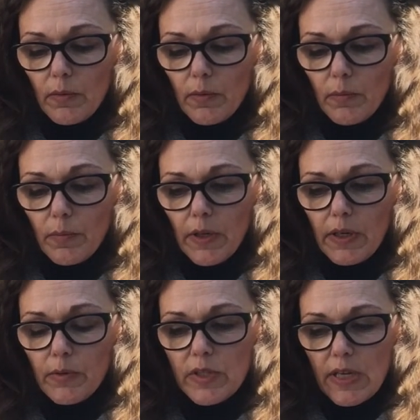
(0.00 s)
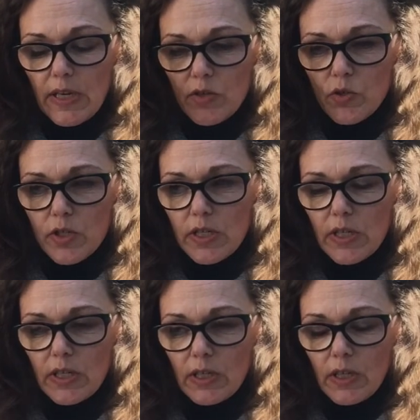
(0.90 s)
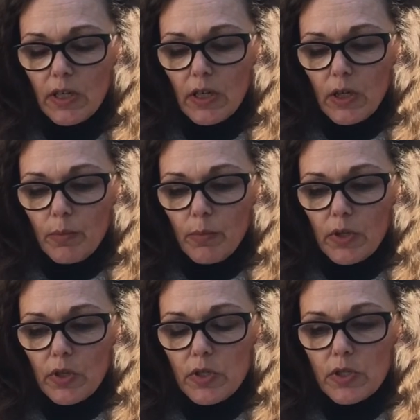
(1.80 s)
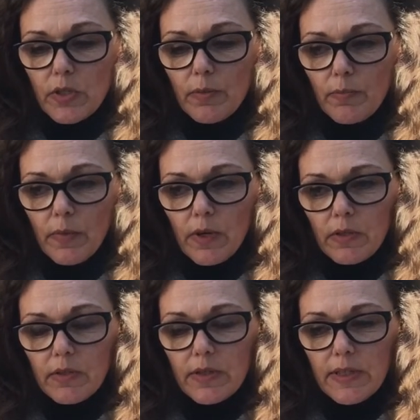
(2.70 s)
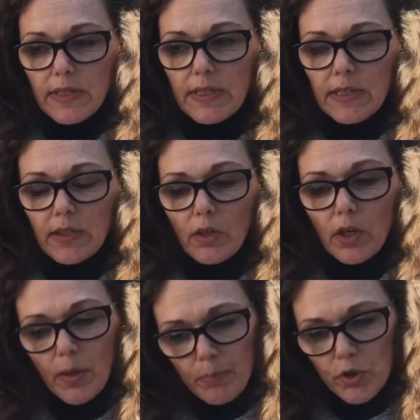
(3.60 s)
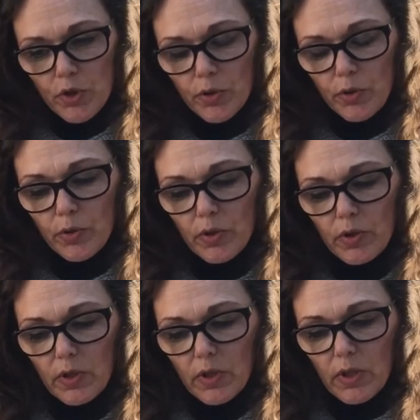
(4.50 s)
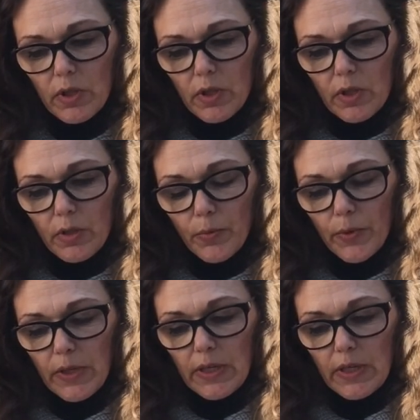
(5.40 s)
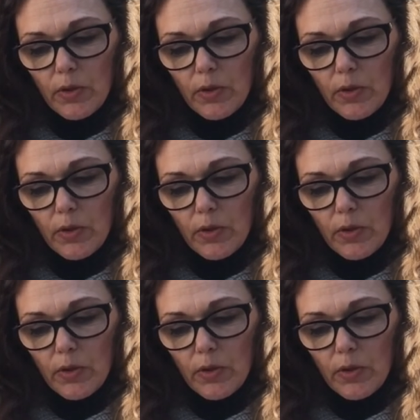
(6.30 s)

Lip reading: But it was interesting because the months leading up to when it